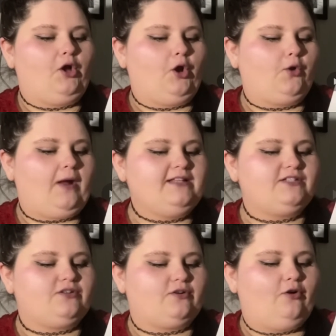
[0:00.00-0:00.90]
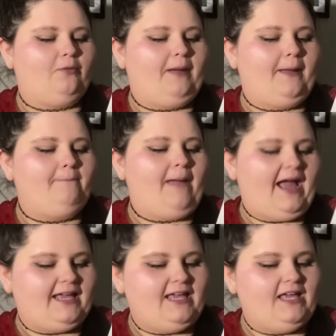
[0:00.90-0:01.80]
Great Circle by
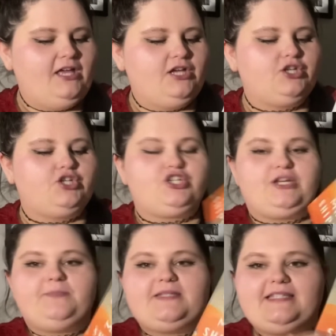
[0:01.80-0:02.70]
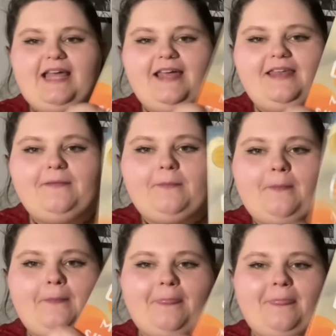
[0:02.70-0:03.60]
Maggie Shipstead.
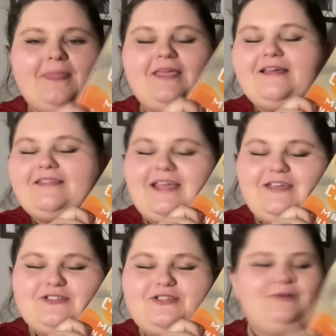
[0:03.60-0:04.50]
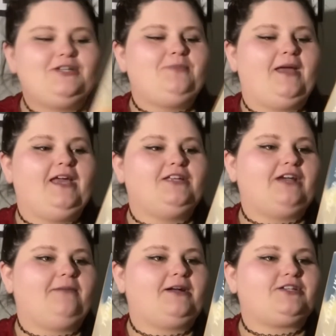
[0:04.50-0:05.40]
Thank you so much, Paige.
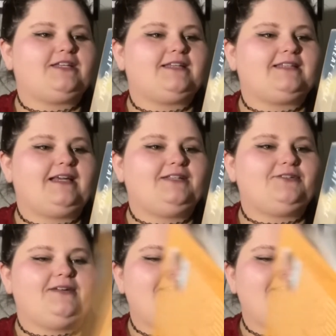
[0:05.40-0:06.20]
I'm actually excited to read